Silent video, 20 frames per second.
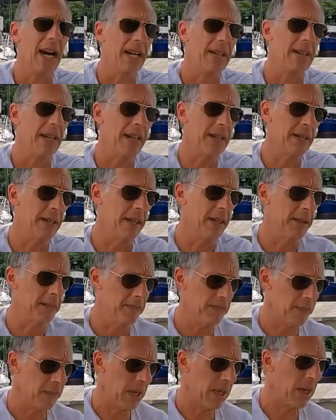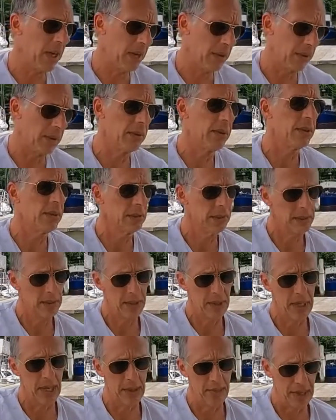not, then, you know,
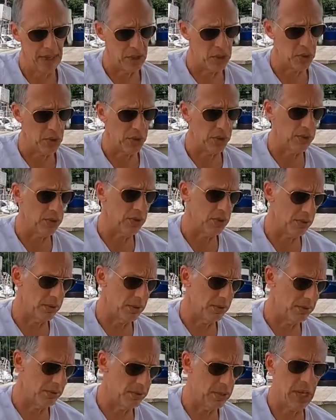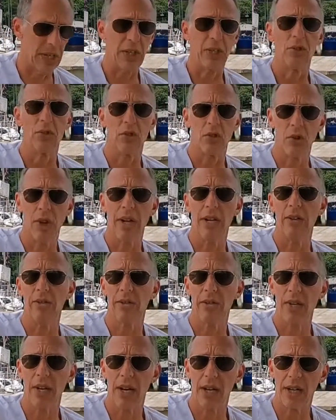you got to make sure check your
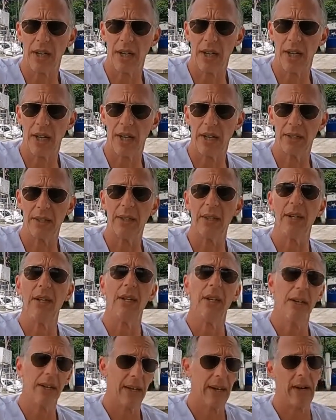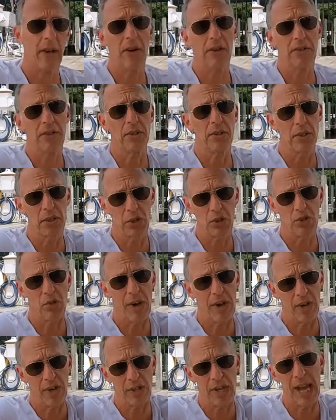strainer's not clogged. Also, the
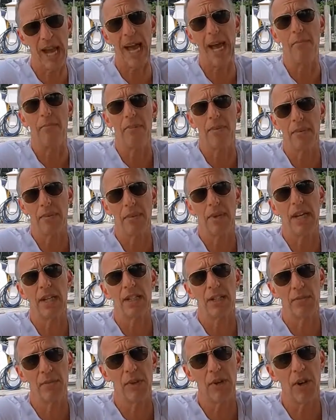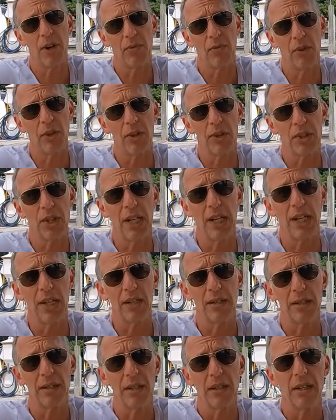strainer cap has to be on real
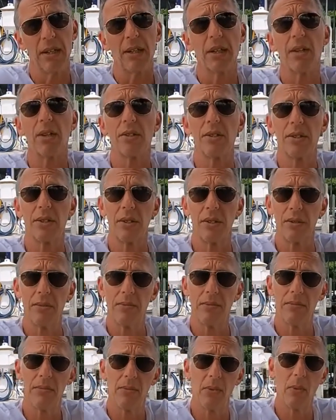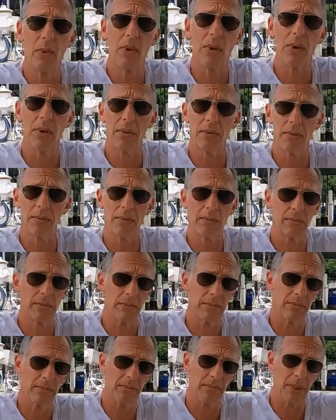tight, because the water
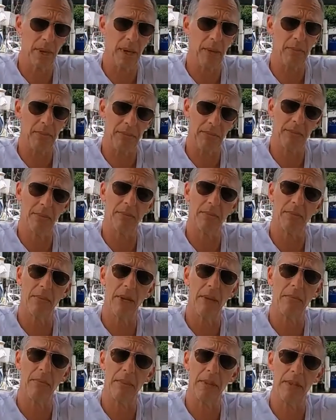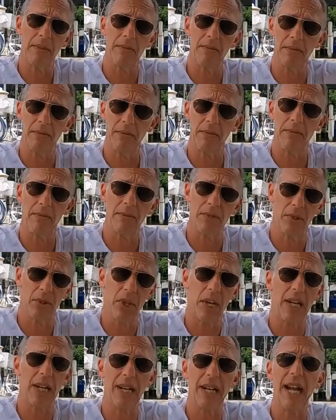pump might be
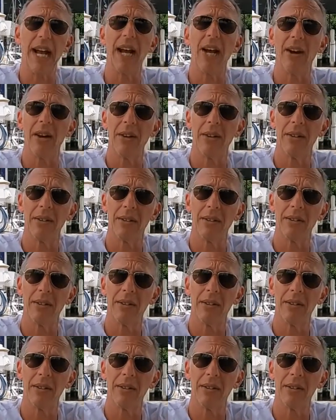sucking air